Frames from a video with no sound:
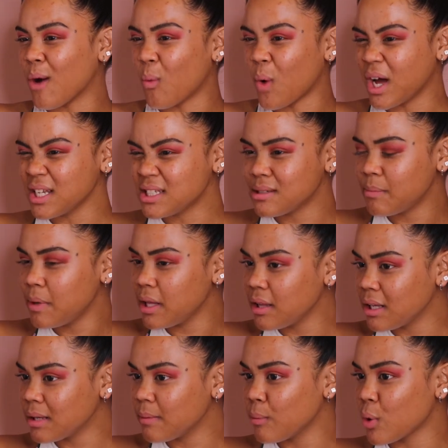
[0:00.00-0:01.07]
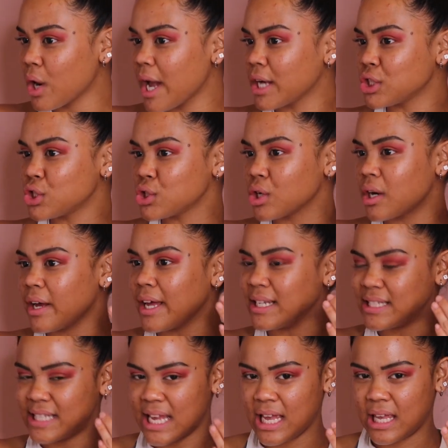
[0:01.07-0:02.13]
I want to be a little bit more extra
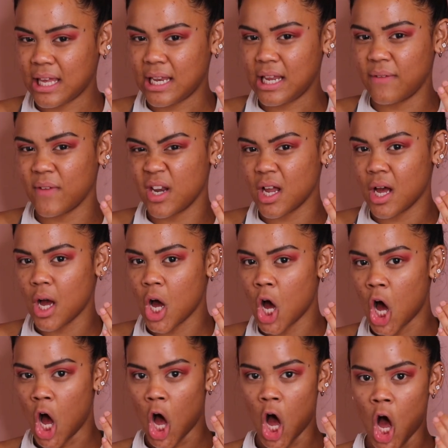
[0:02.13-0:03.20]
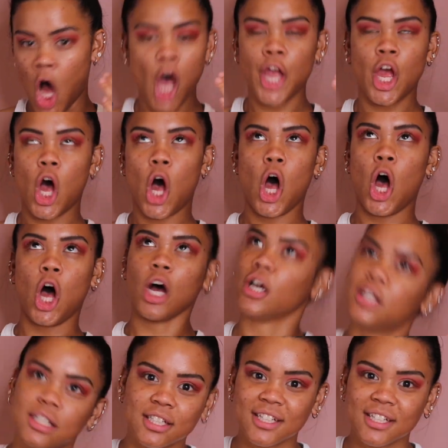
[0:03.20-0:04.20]
and take it even higher.